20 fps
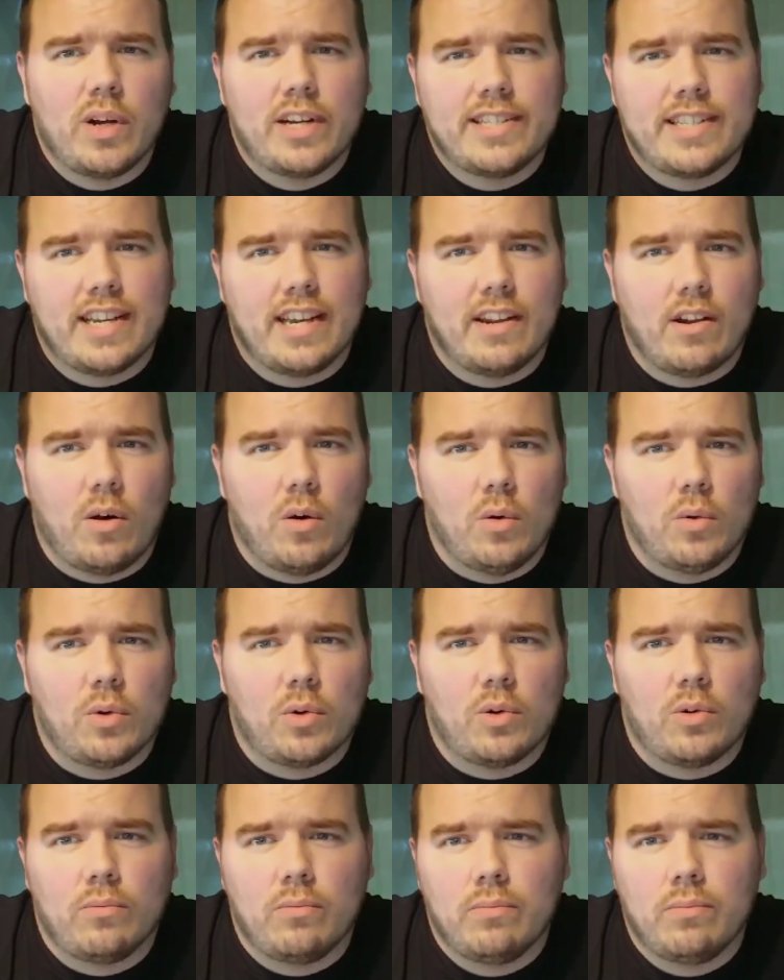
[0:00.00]
As they get
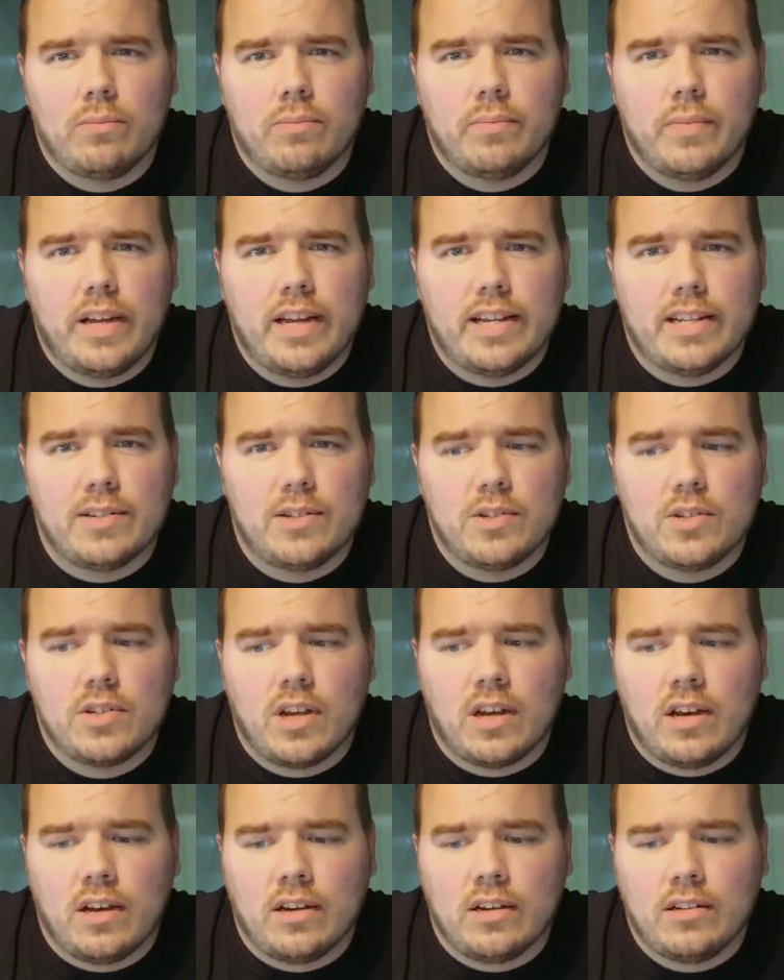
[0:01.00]
older,
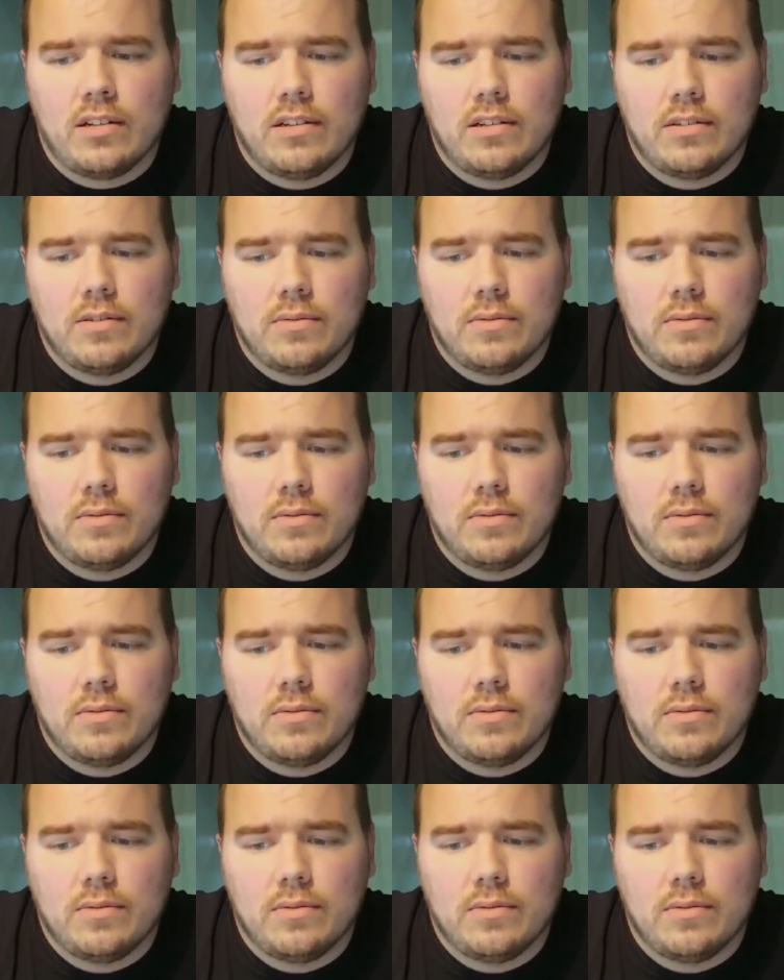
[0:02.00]
it's a